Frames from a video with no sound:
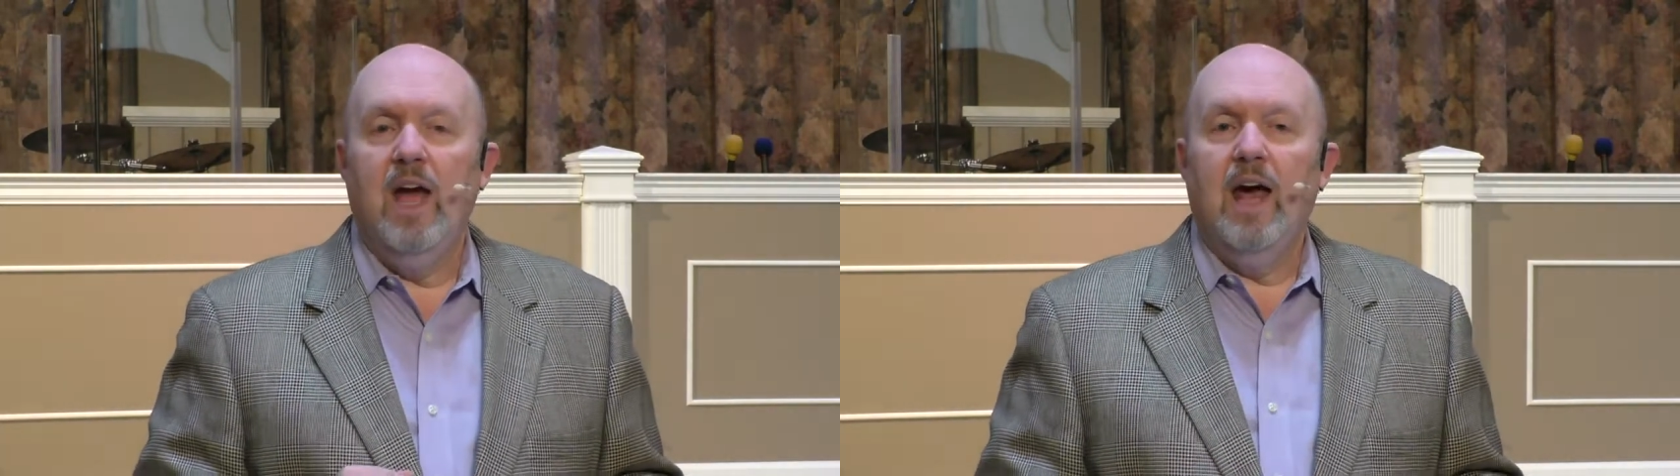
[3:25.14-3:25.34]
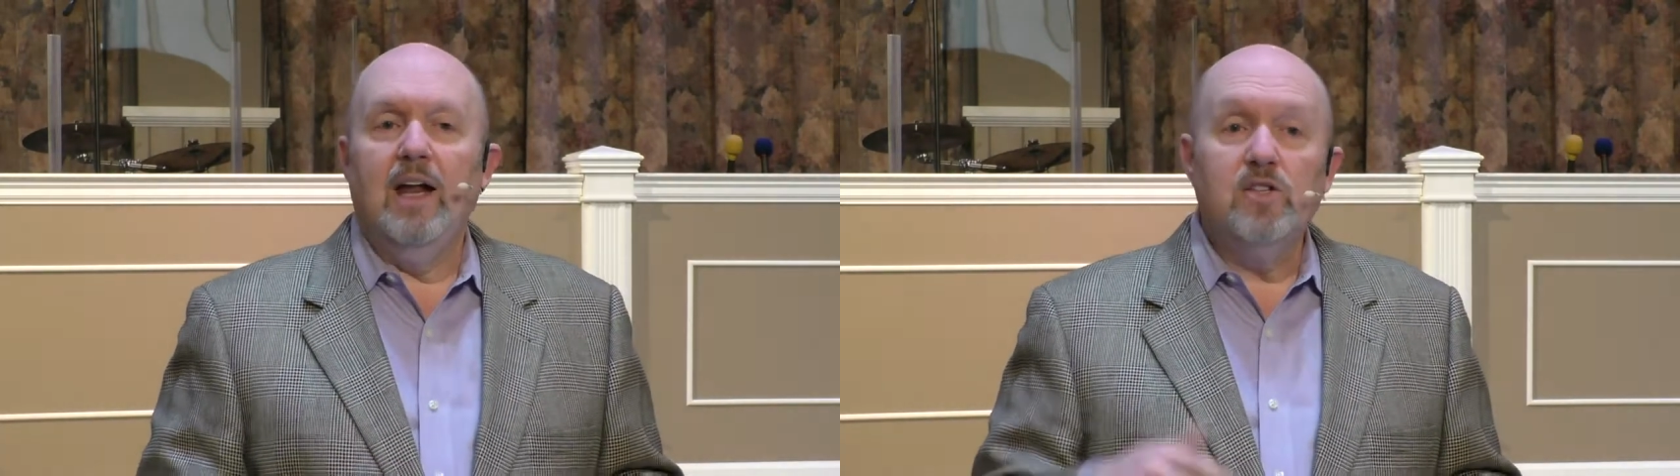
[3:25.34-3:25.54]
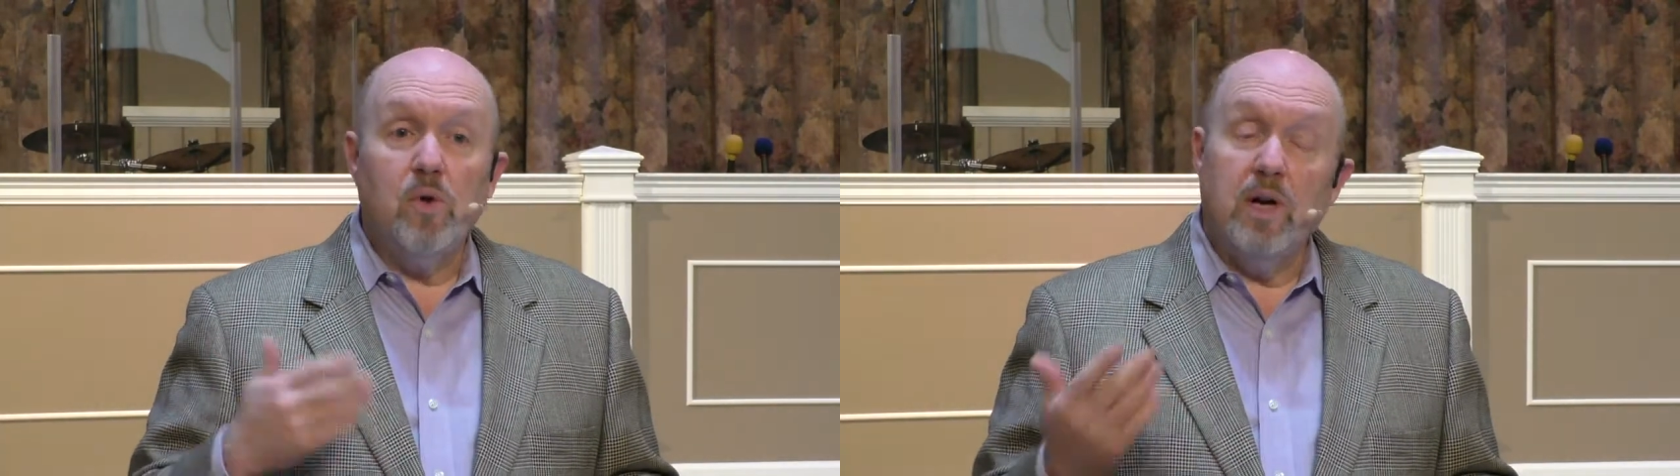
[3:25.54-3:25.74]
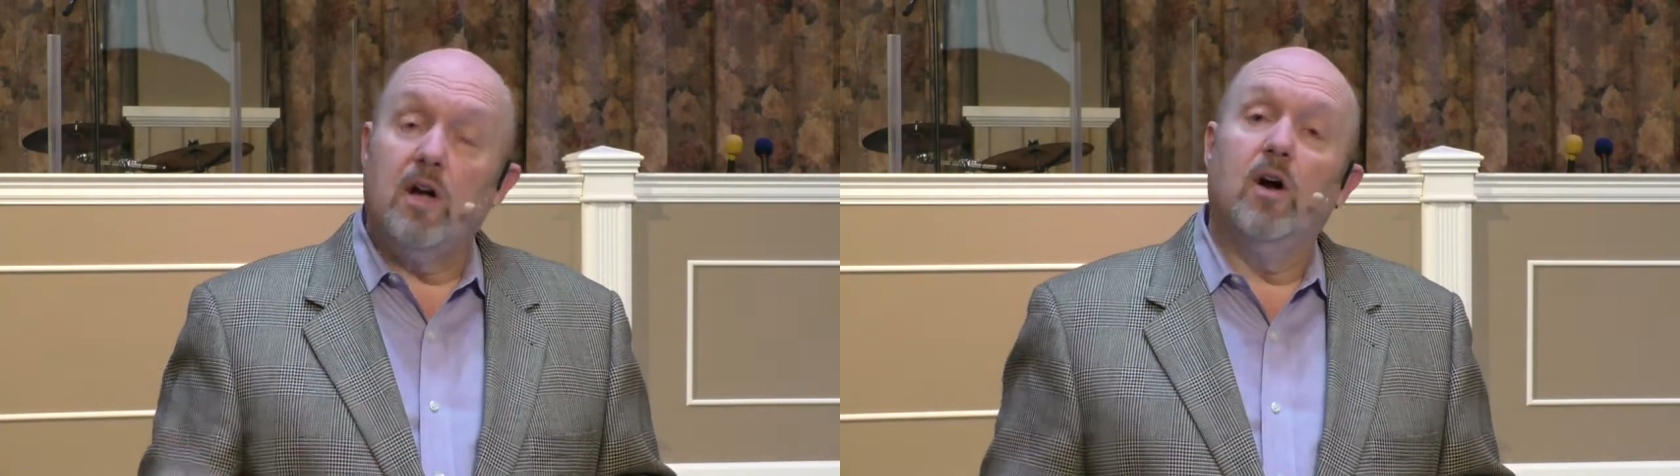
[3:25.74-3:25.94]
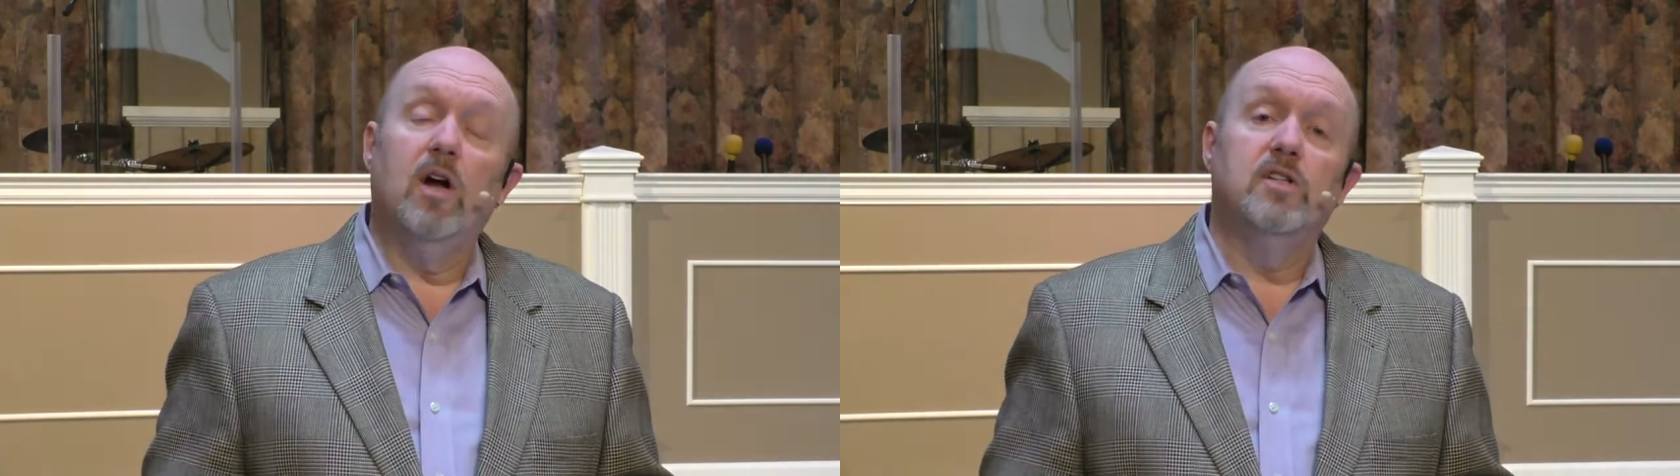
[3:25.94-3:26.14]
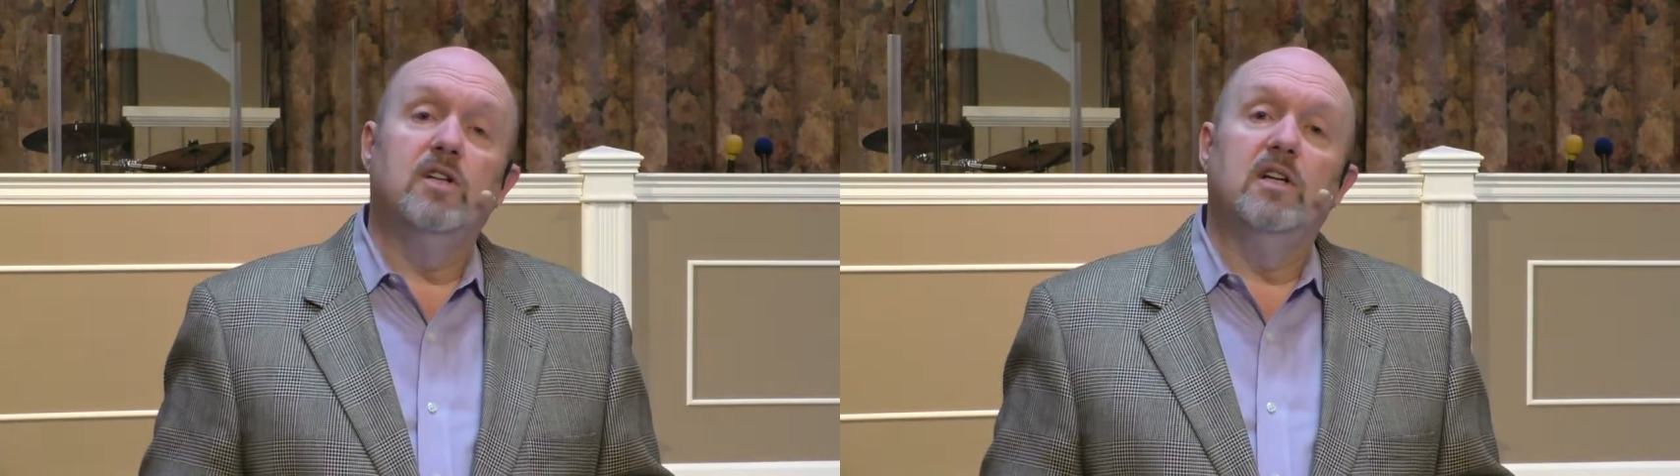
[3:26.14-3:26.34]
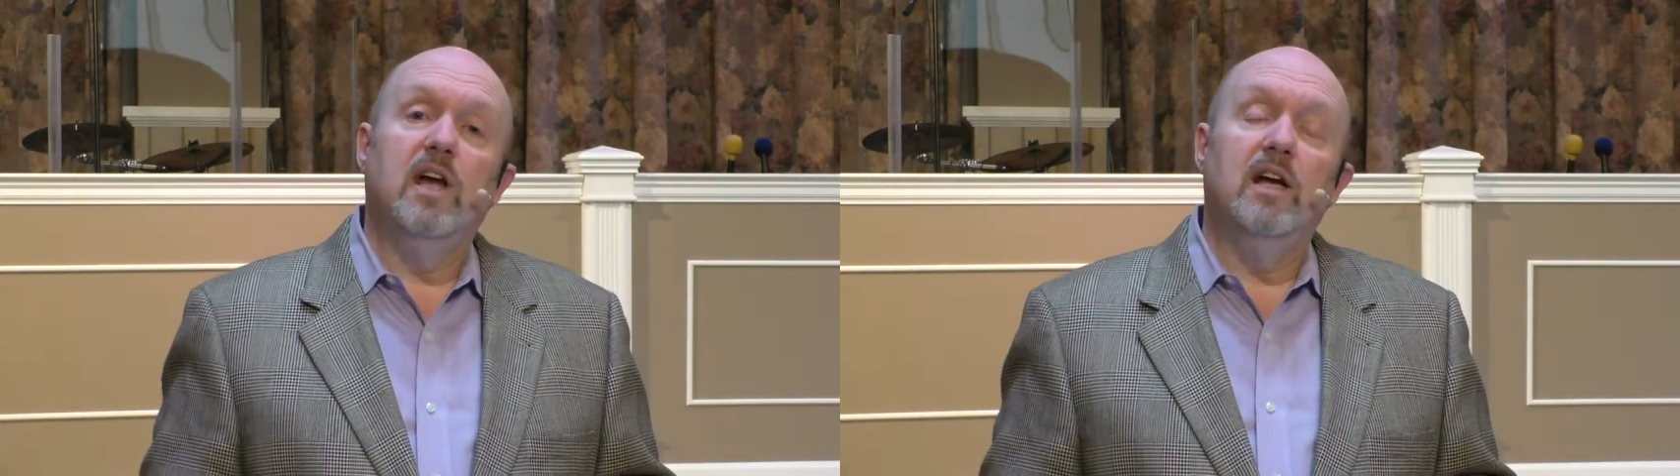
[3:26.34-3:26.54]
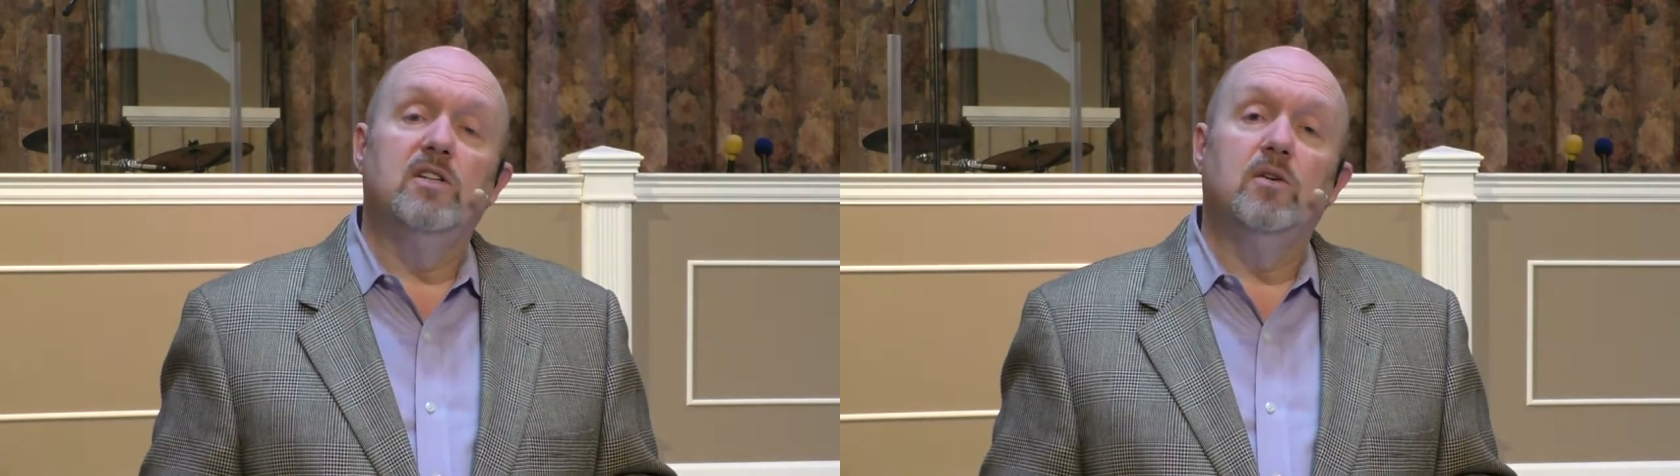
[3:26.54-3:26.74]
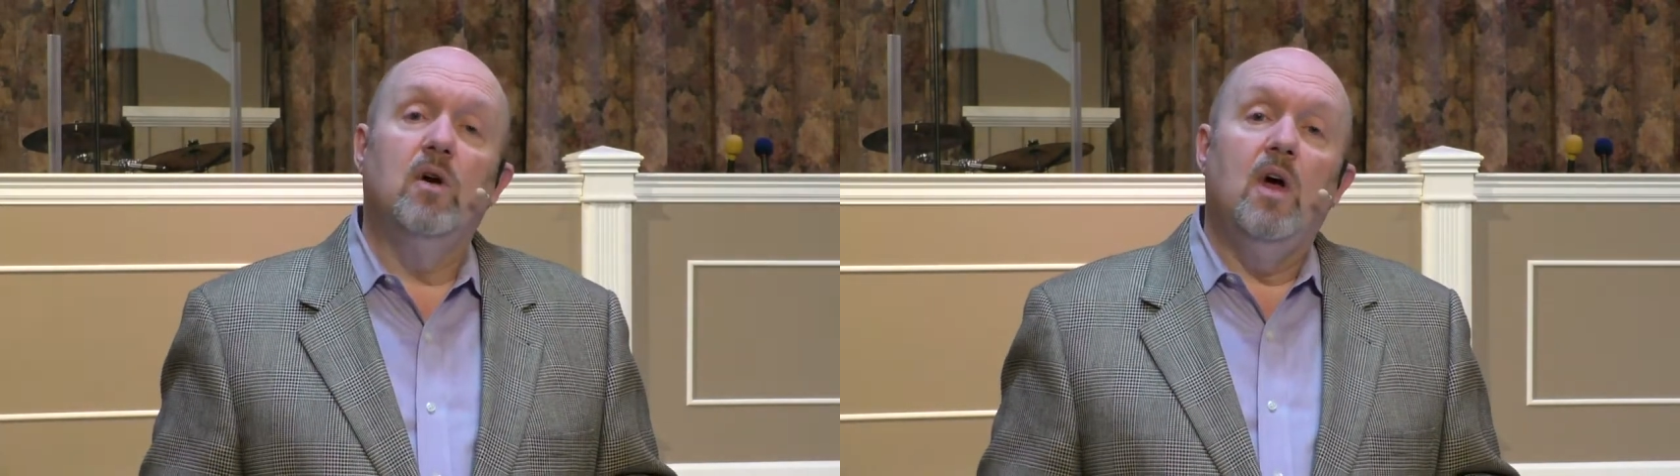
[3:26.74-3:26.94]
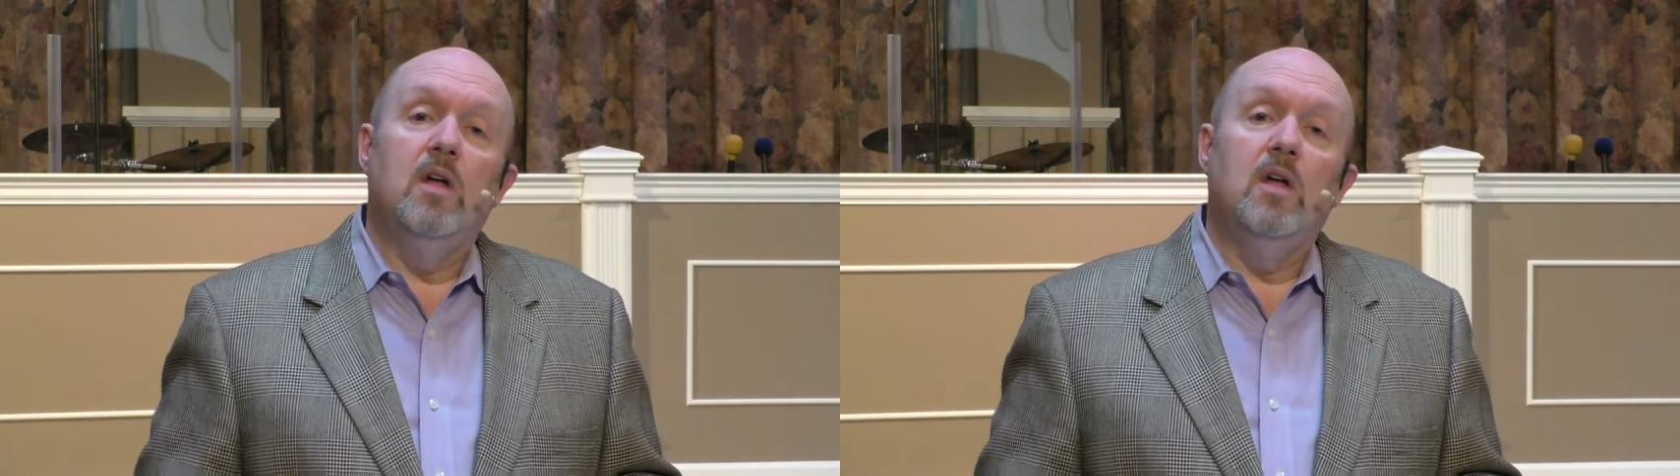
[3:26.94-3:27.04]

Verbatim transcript: And I just want to encourage you today to,